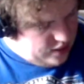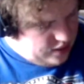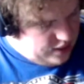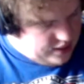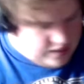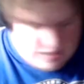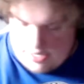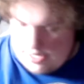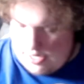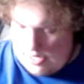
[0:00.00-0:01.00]
let's
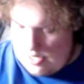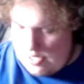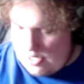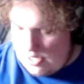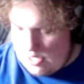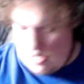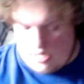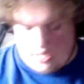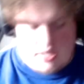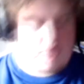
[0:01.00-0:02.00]
get
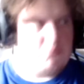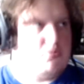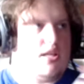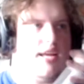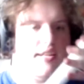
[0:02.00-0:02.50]
the blade